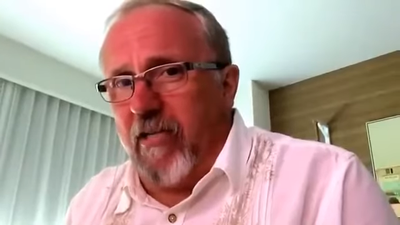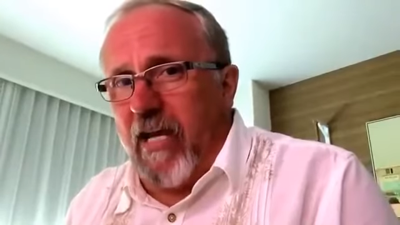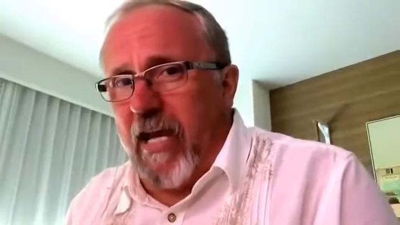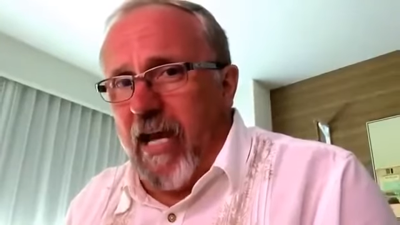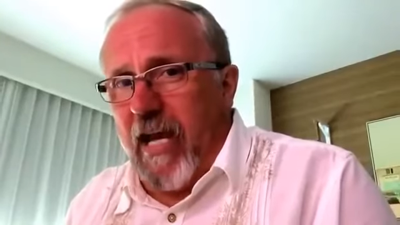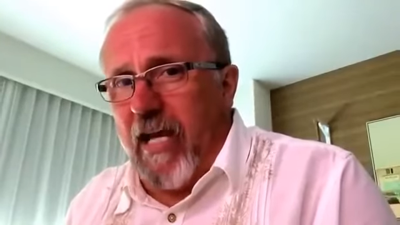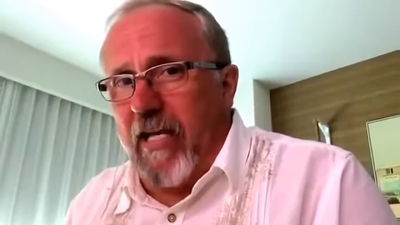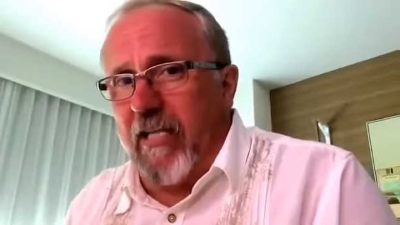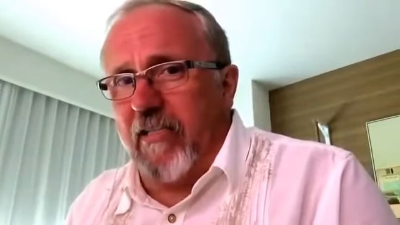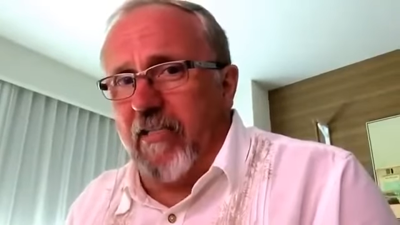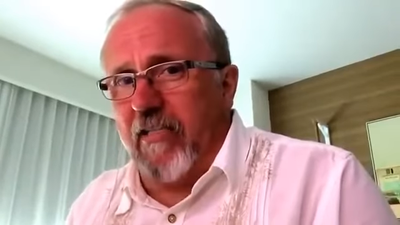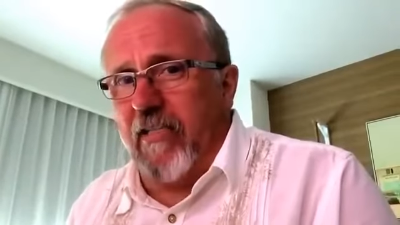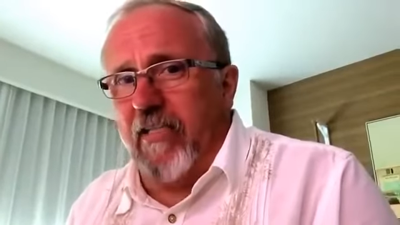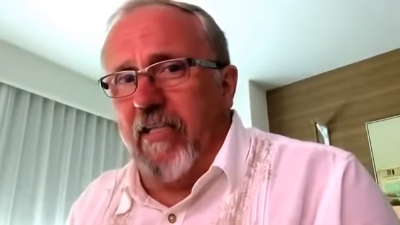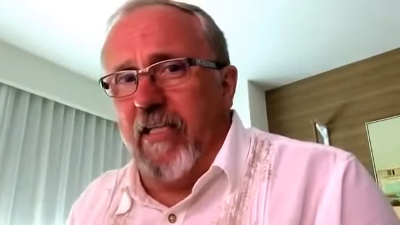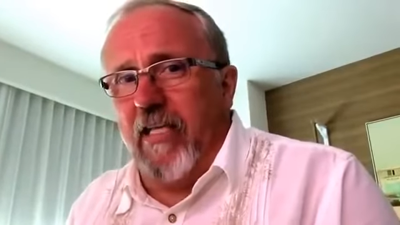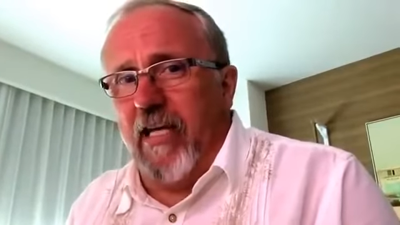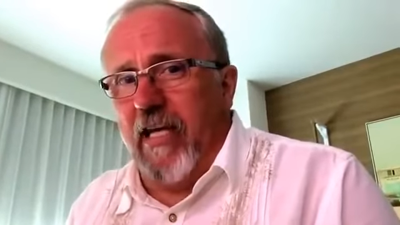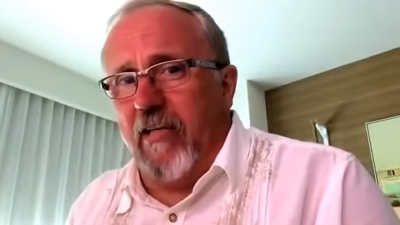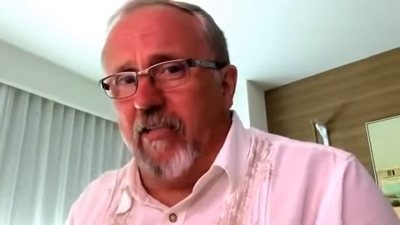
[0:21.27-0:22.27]
at
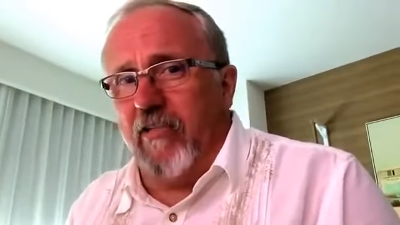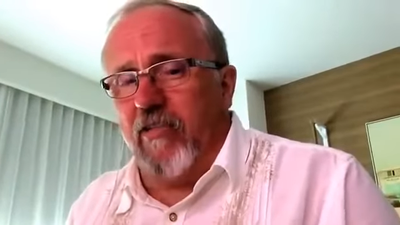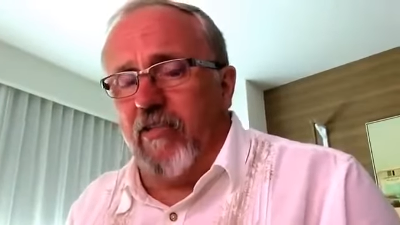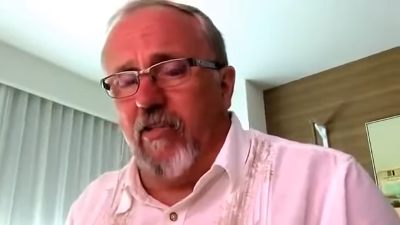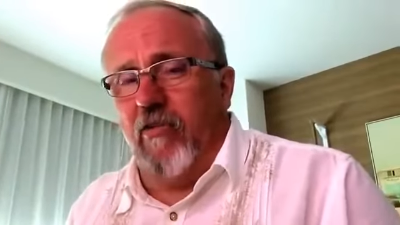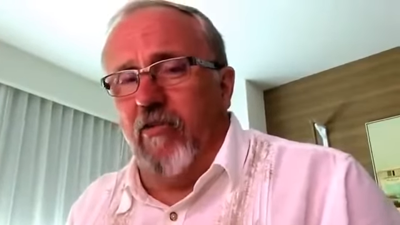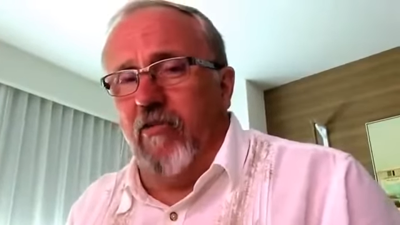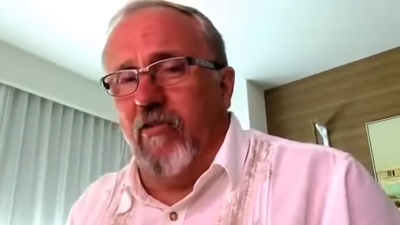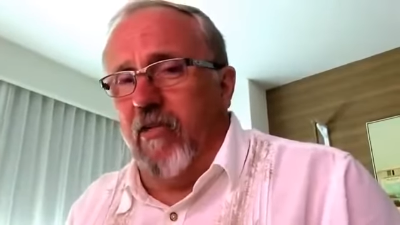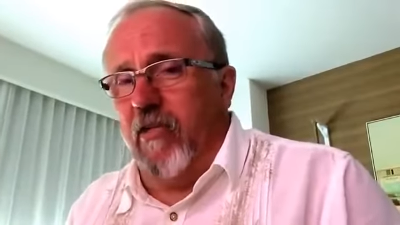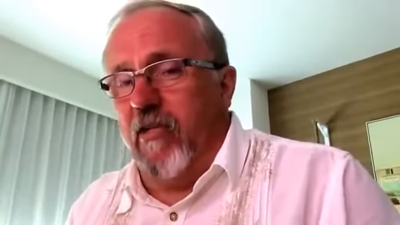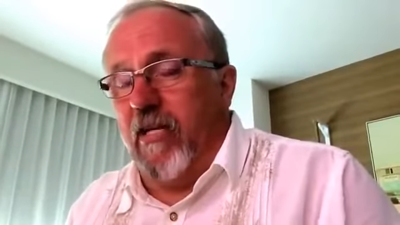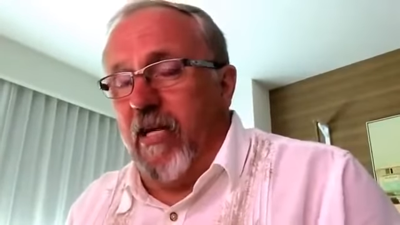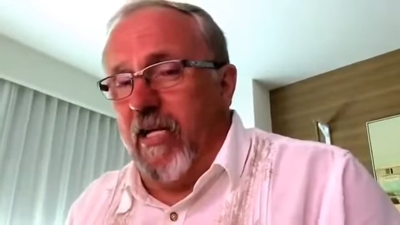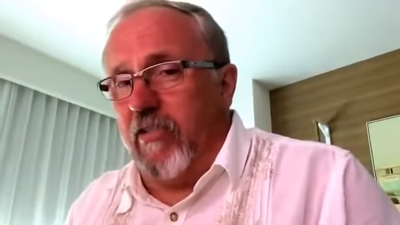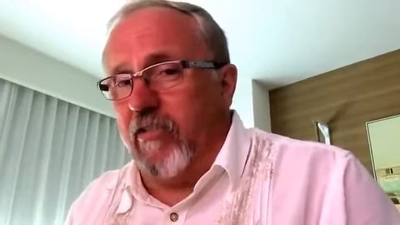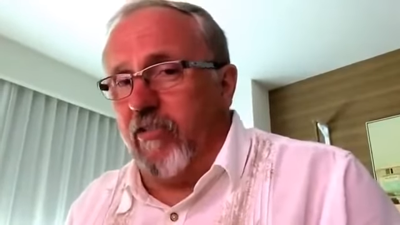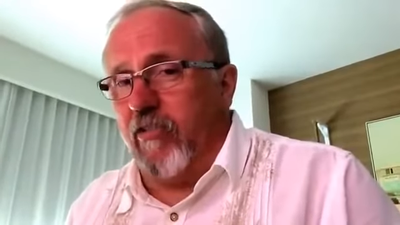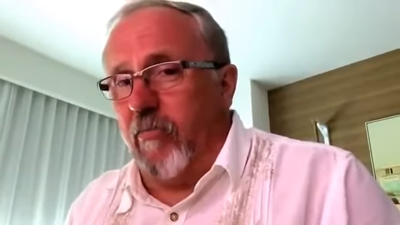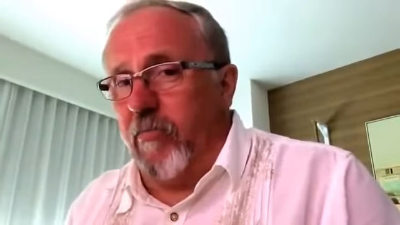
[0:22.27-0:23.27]
Yellowstone
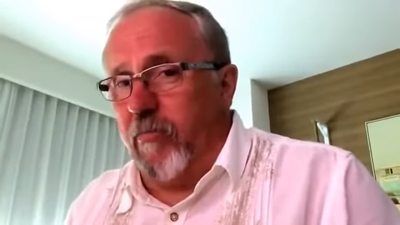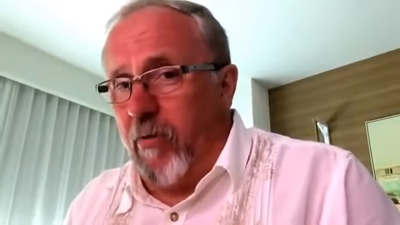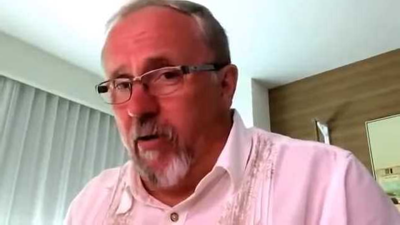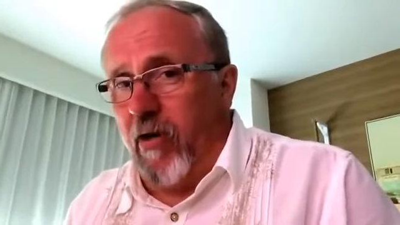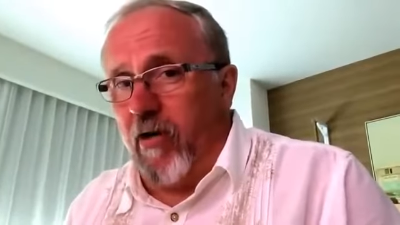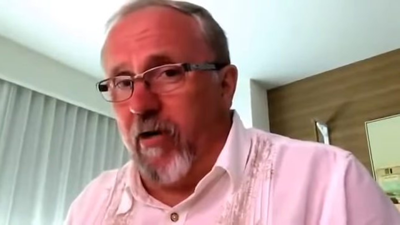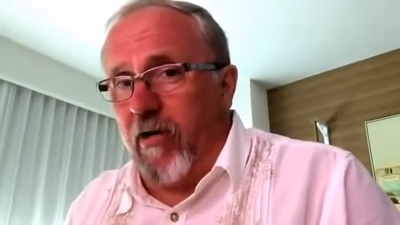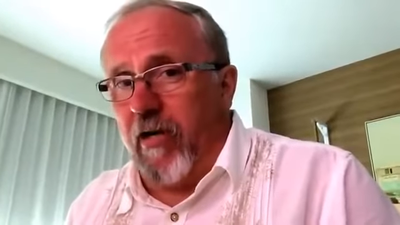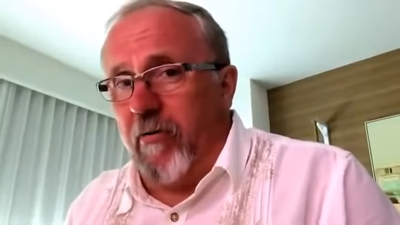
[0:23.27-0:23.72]
National Park.